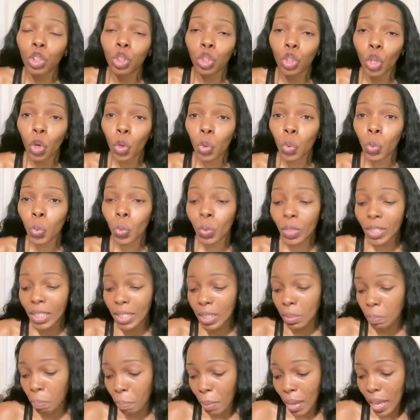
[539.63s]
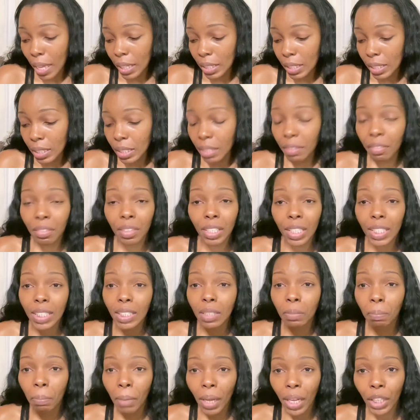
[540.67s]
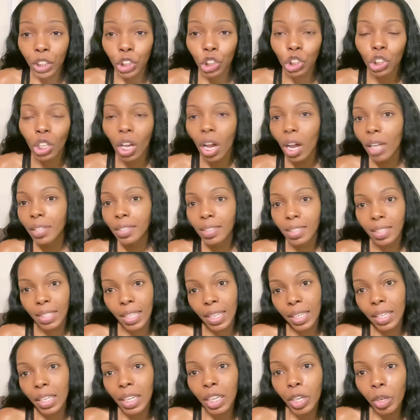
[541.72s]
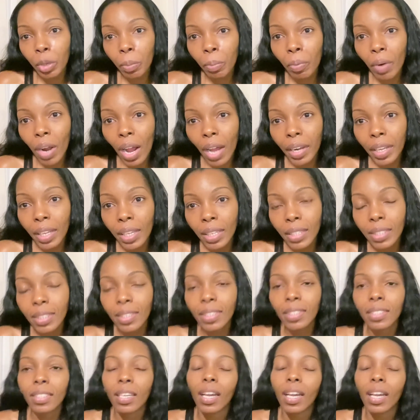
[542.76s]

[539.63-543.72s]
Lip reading: don't spend this much on skincare products